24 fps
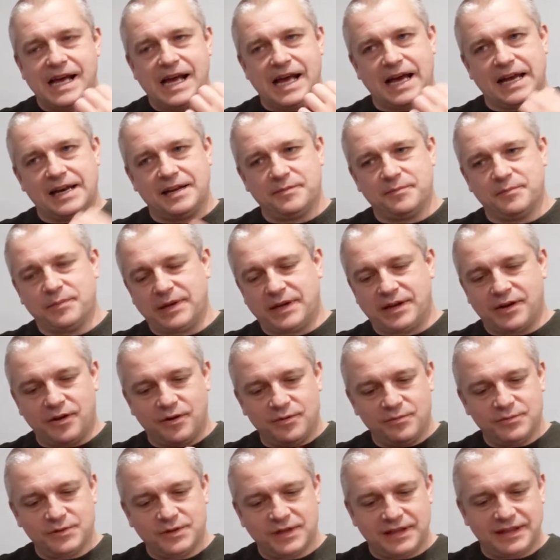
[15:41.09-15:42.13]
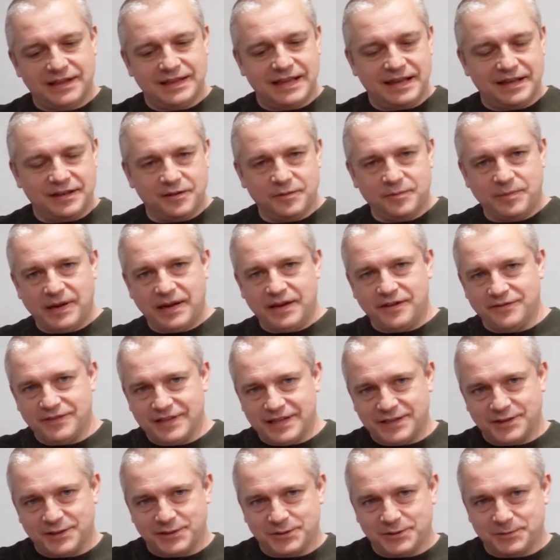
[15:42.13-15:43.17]
and it becomes a little bit of
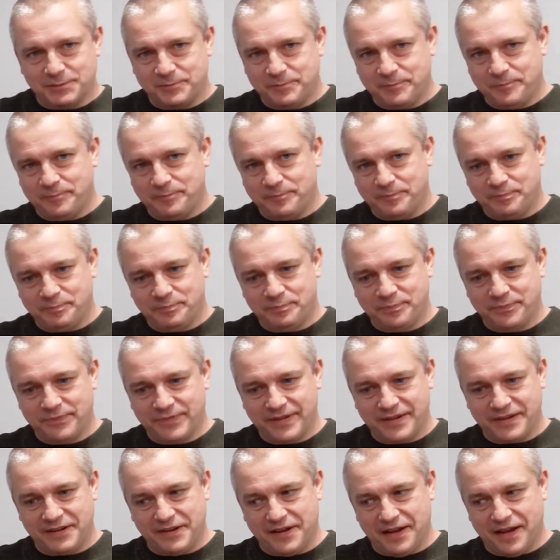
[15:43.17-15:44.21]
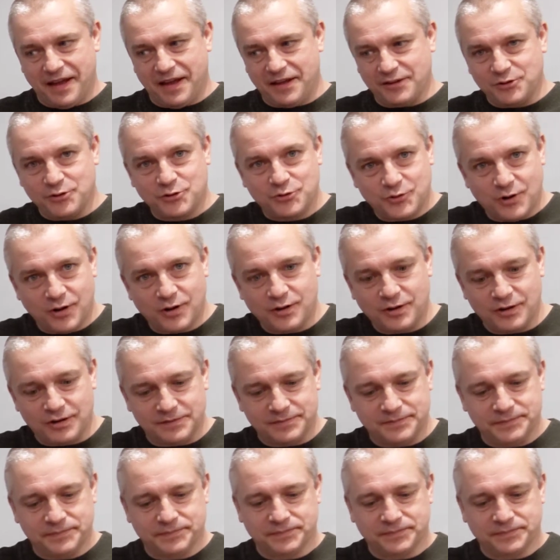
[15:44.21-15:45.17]
this struggle.